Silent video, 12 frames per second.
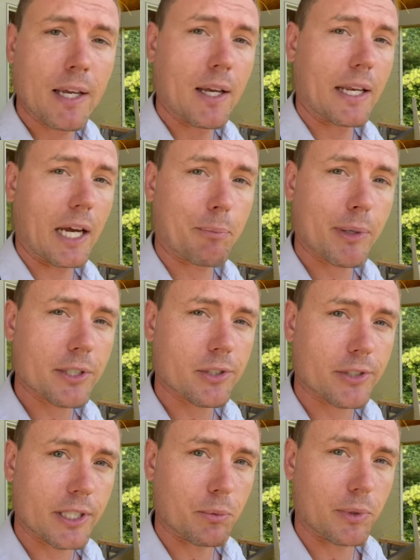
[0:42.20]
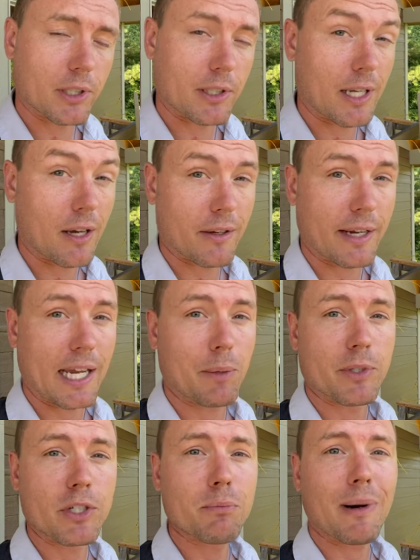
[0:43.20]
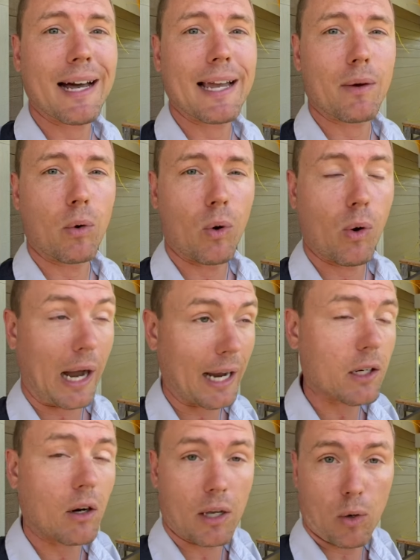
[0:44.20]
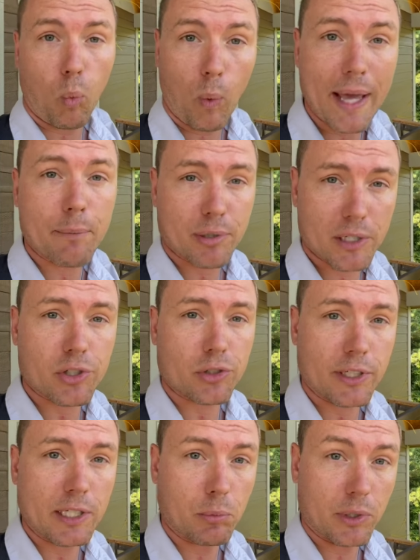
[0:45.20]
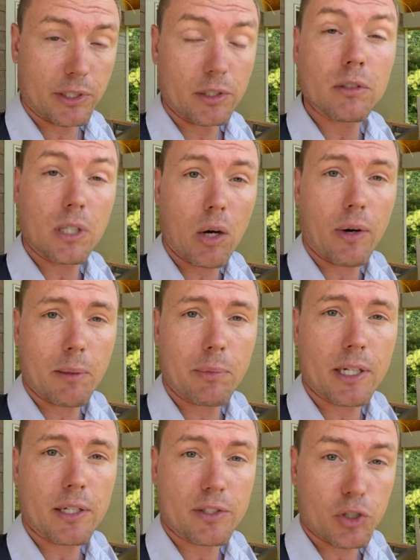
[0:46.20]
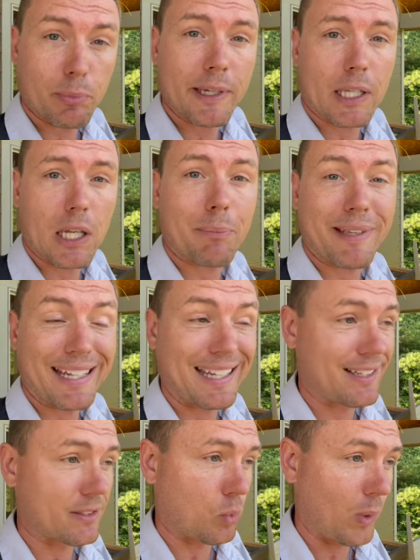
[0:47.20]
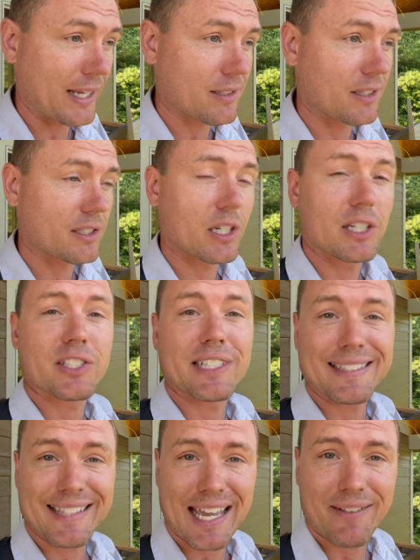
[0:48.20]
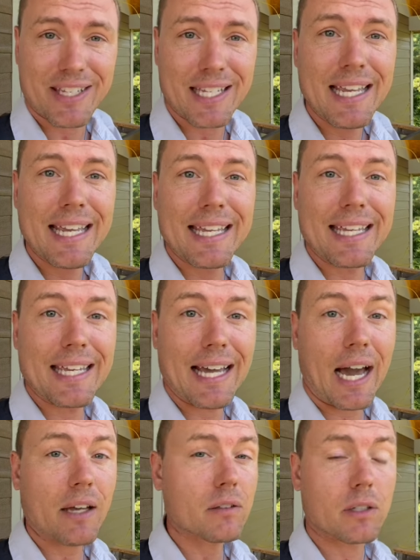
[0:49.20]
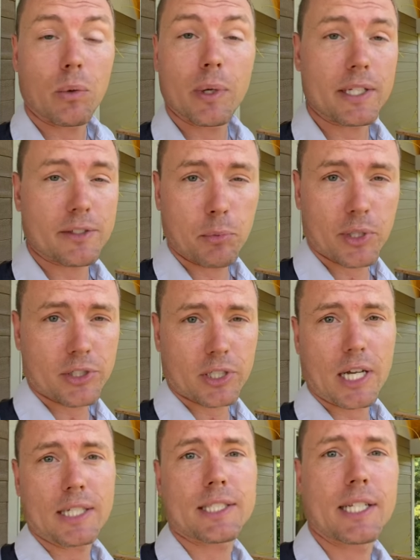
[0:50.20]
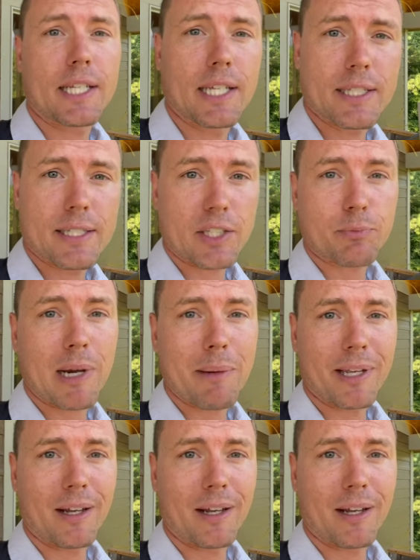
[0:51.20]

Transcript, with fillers: Now, pressure-treated wood, on the other hand, when you buy, I call it wet pressure-treated wood, you'll know it because you pick it up and it is wet to the touch. It's heavy. I don't know what its moisture content is. It's probably